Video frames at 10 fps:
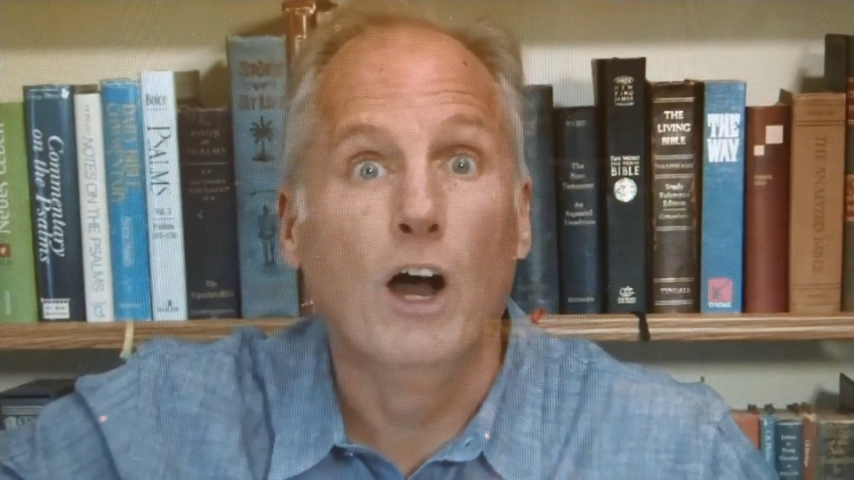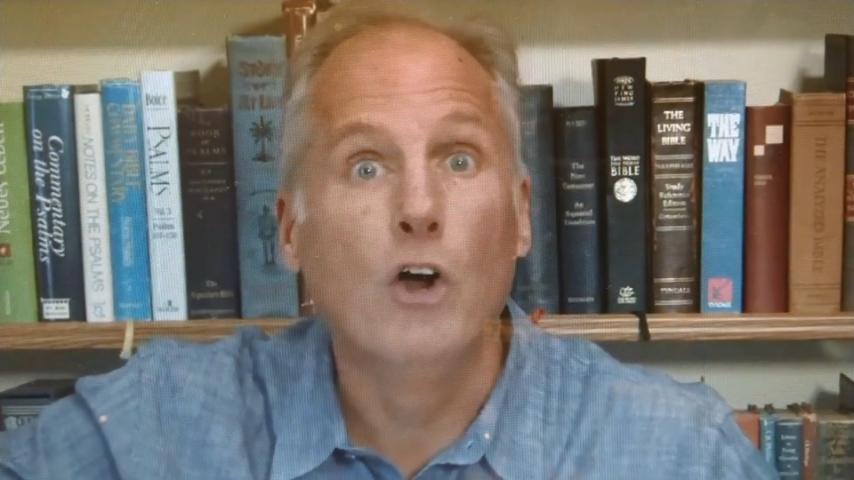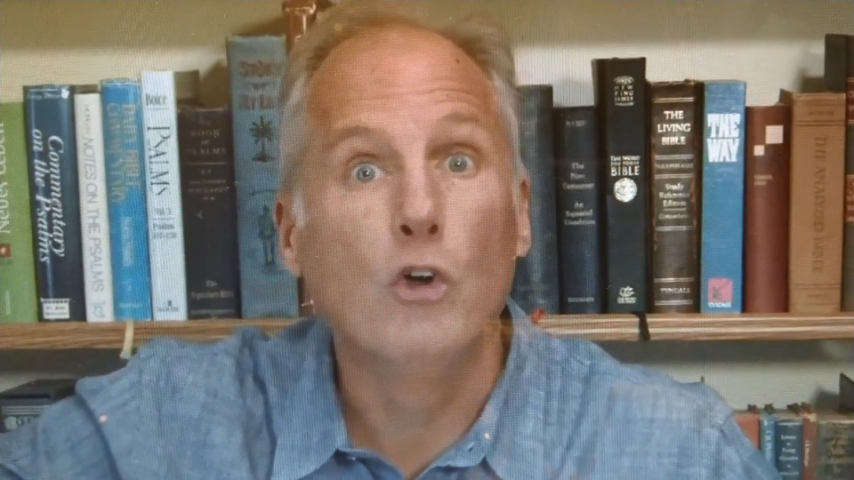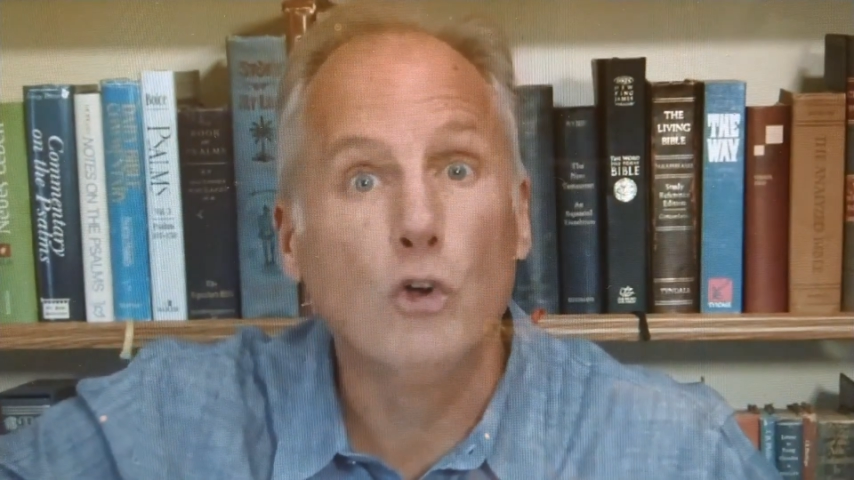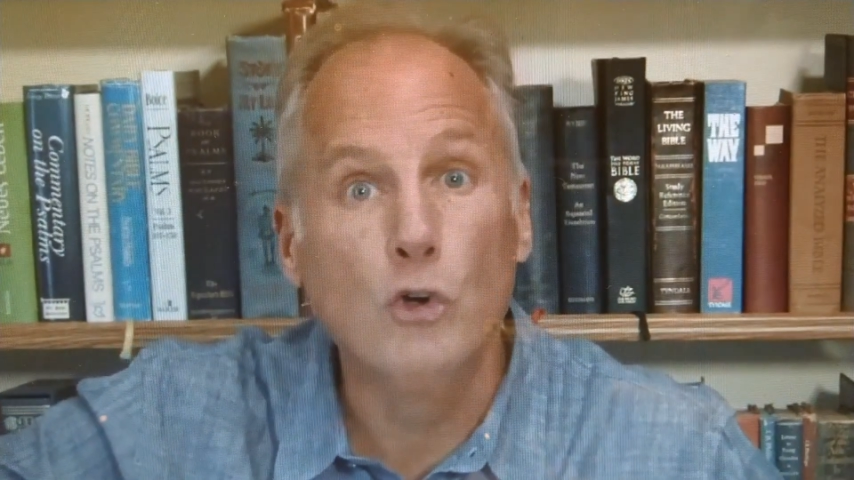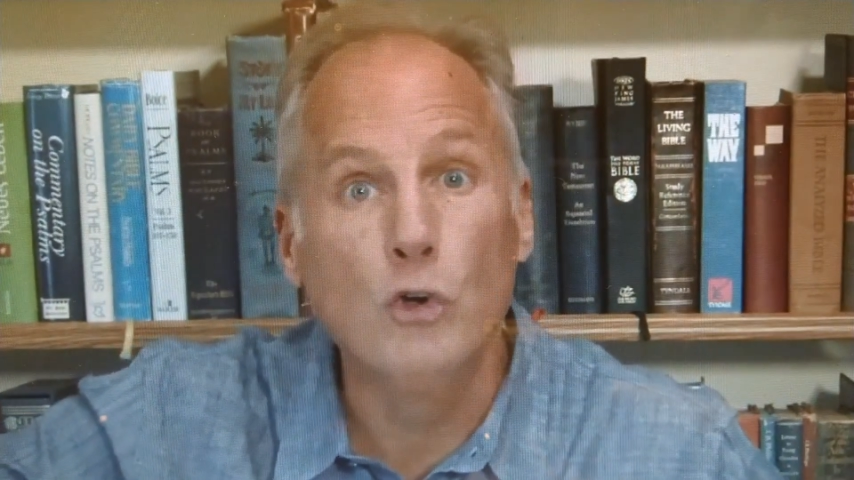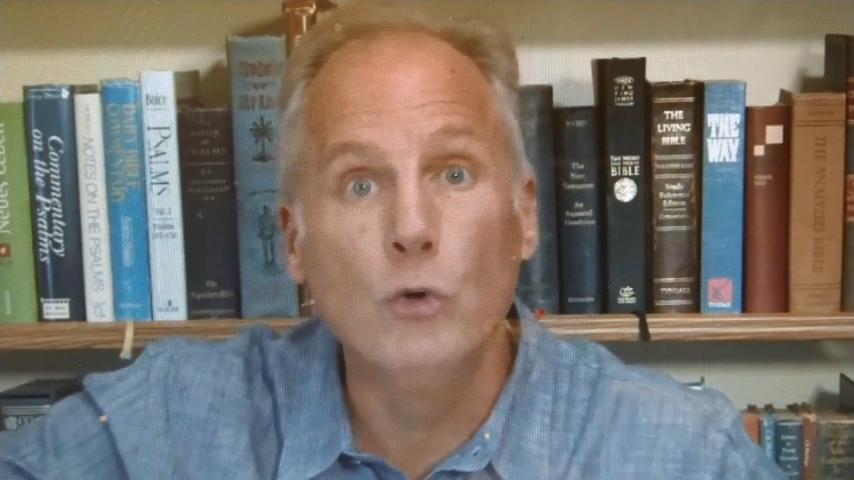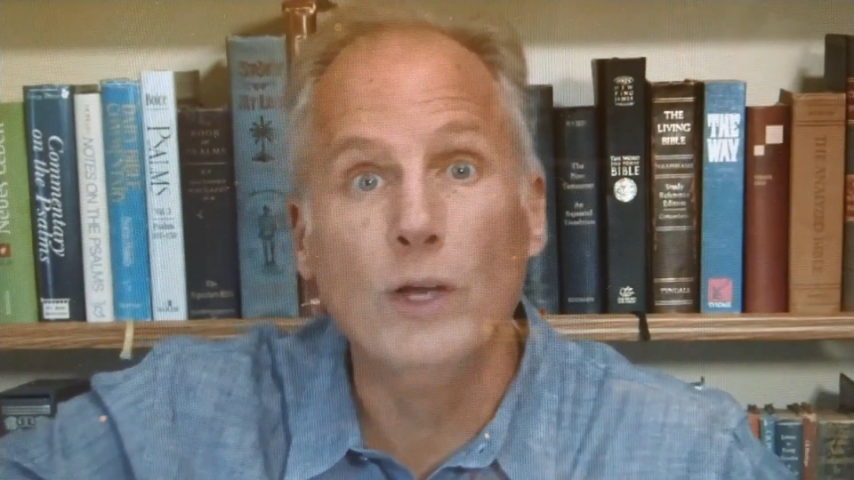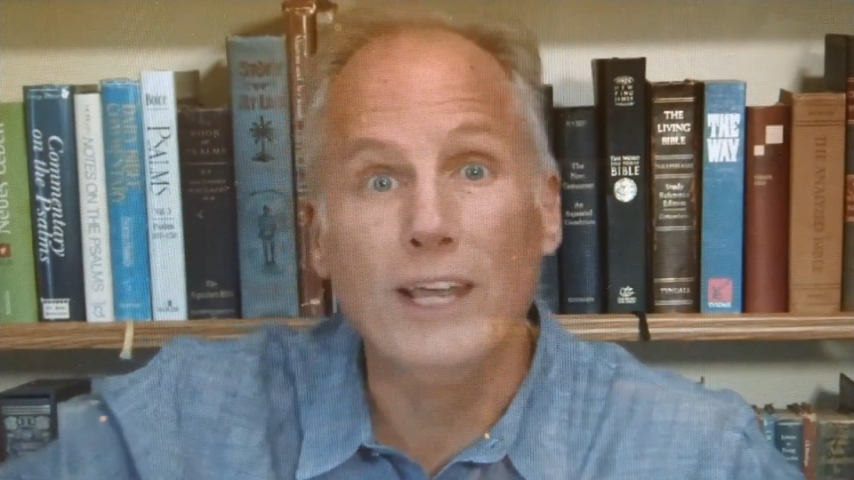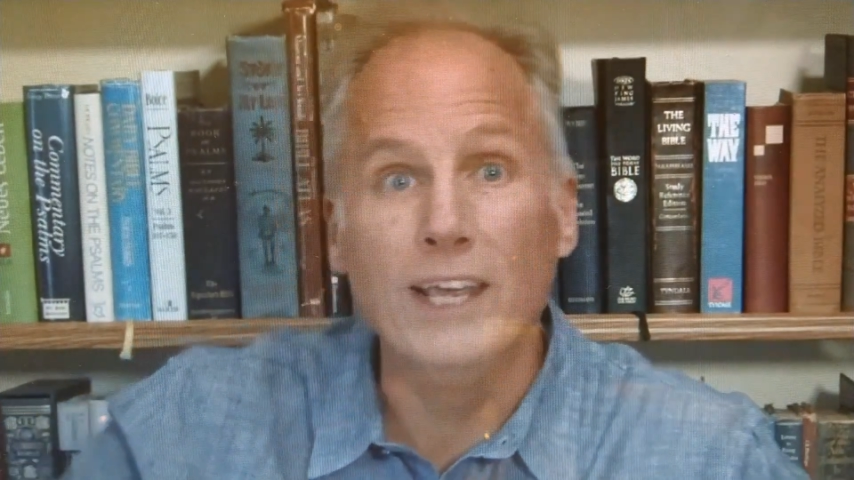
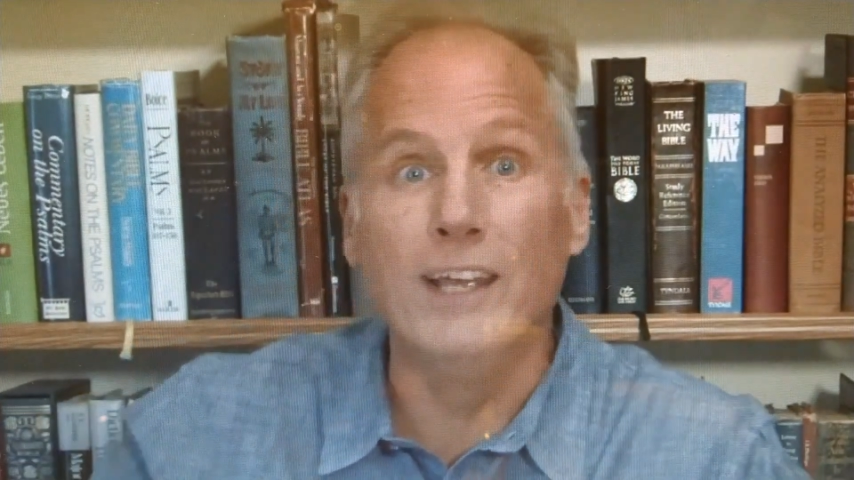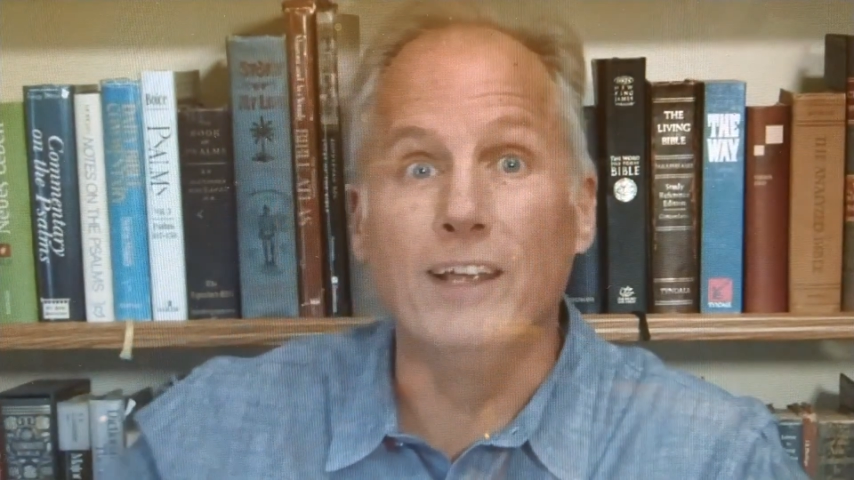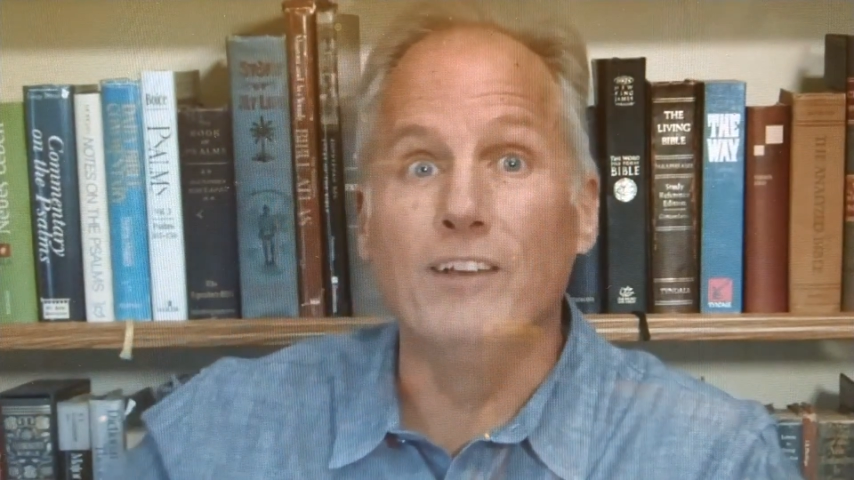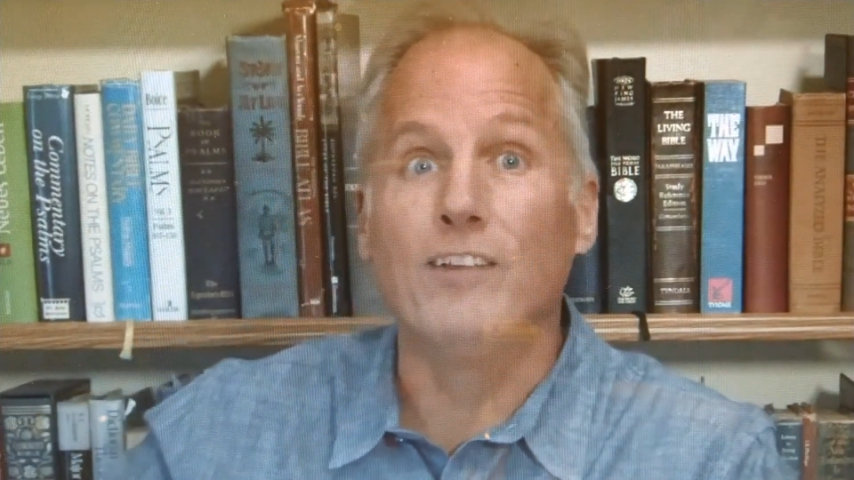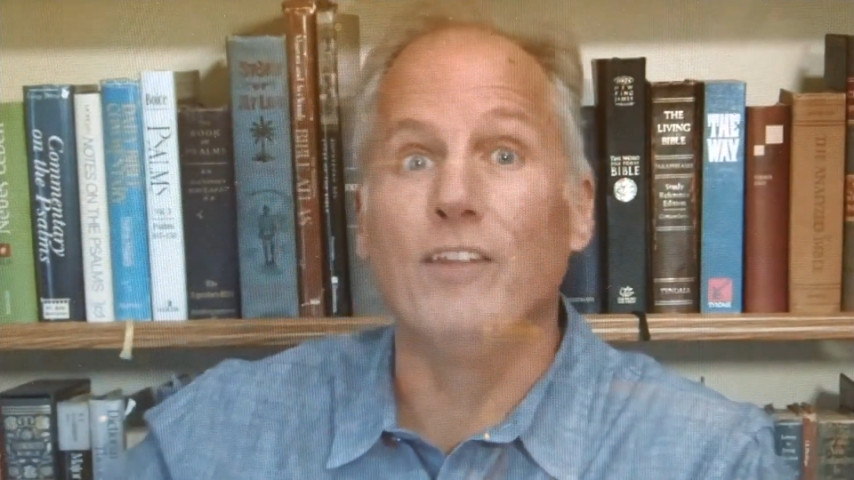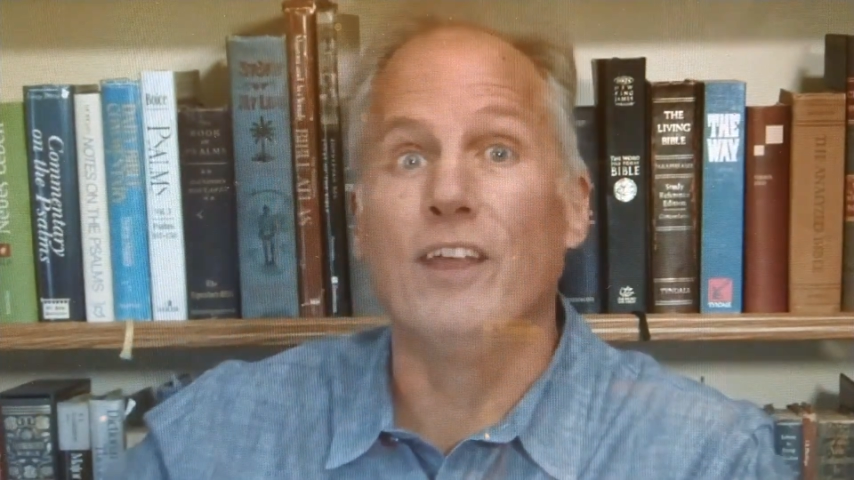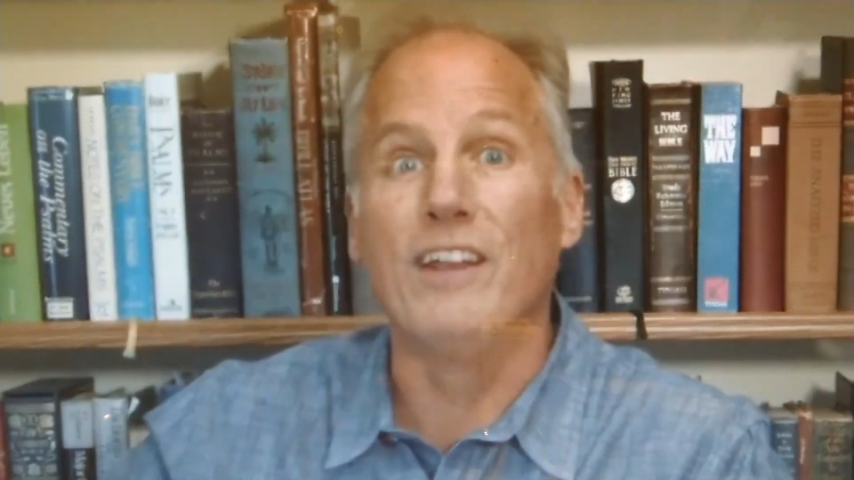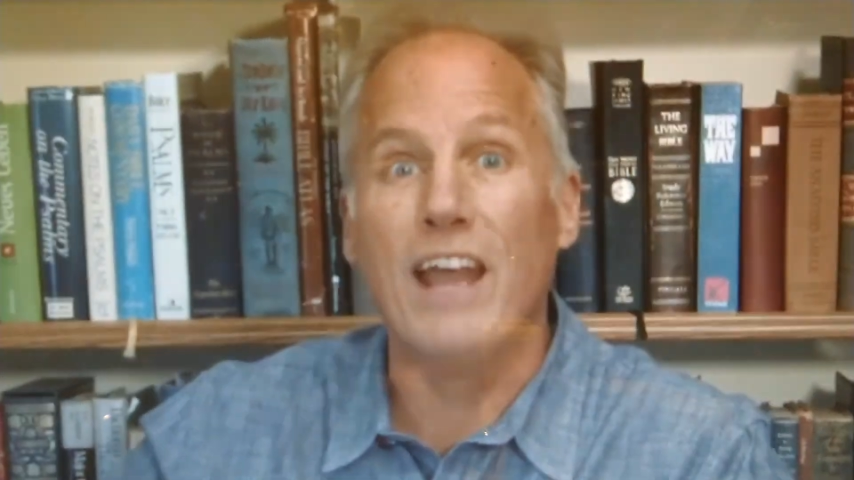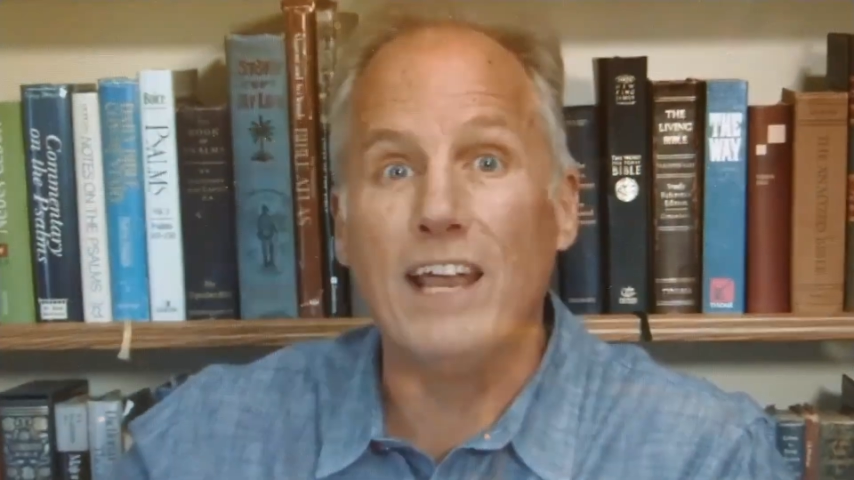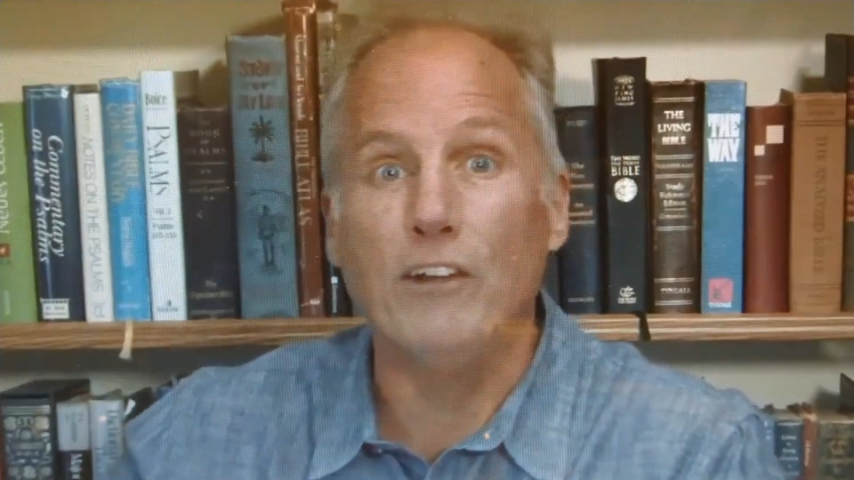Who is the
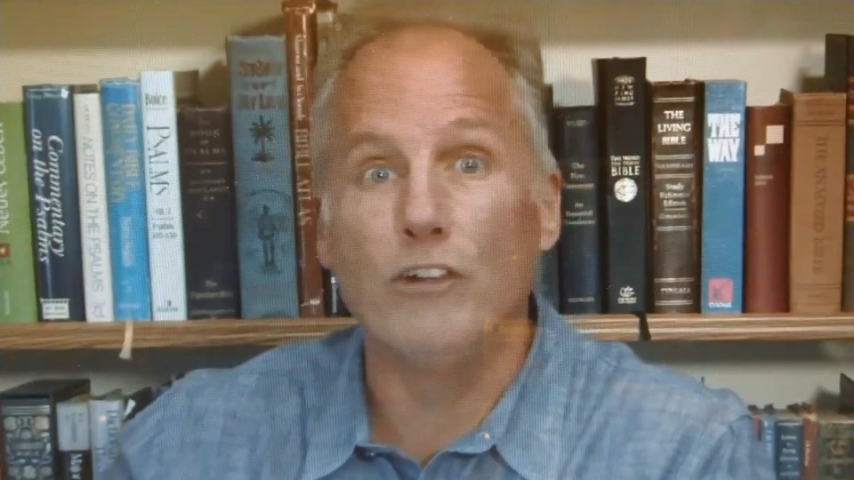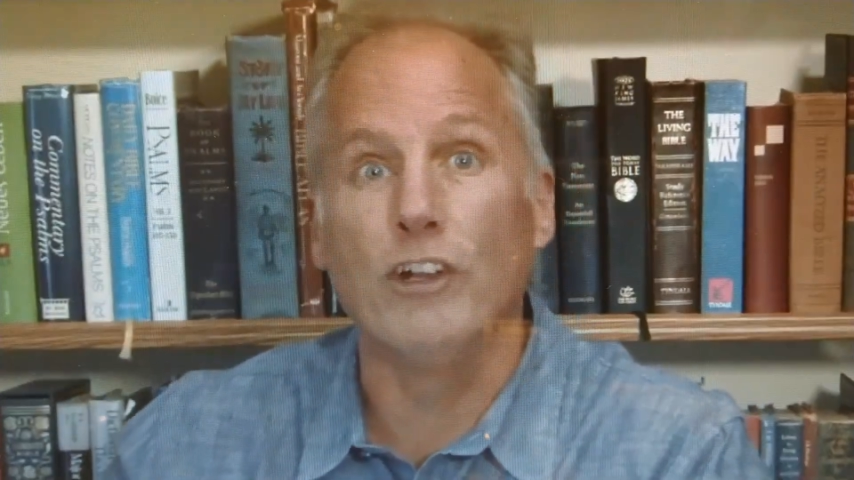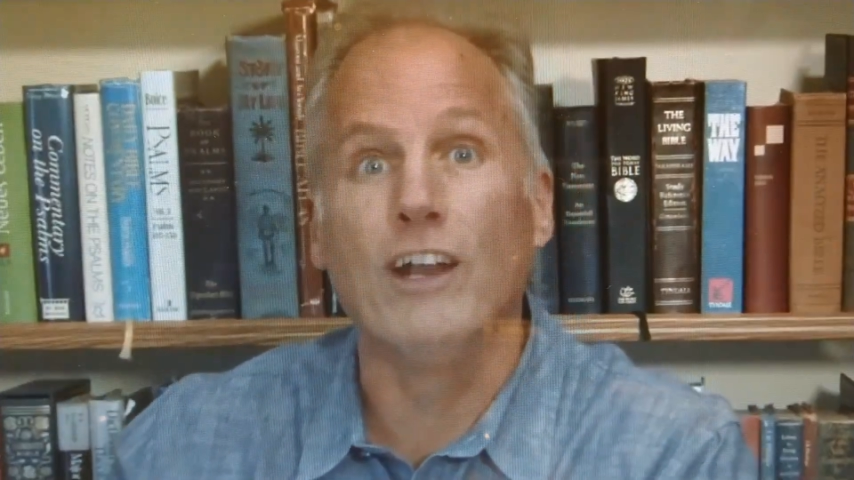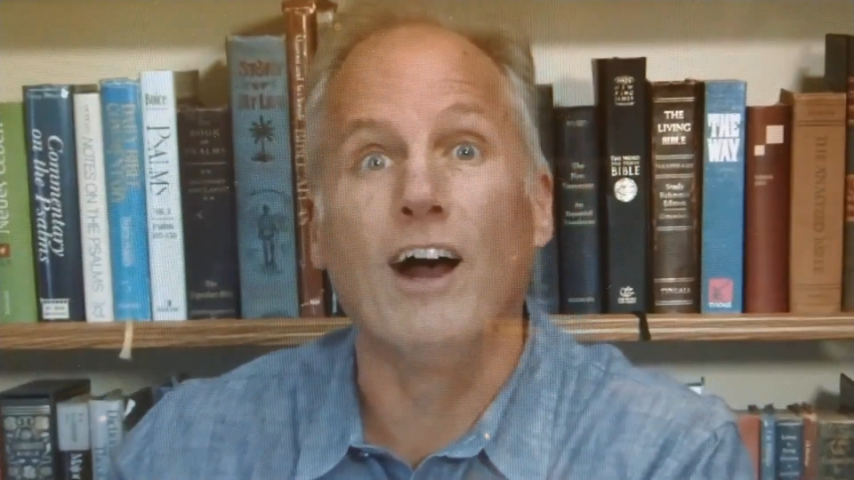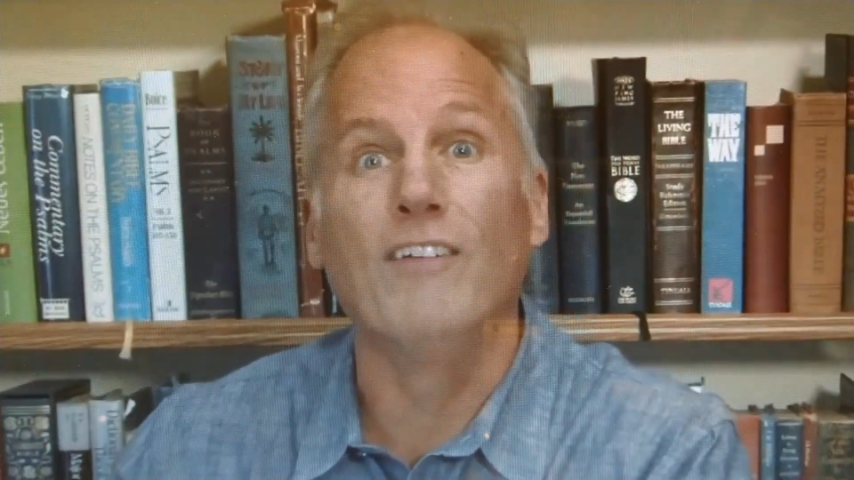nation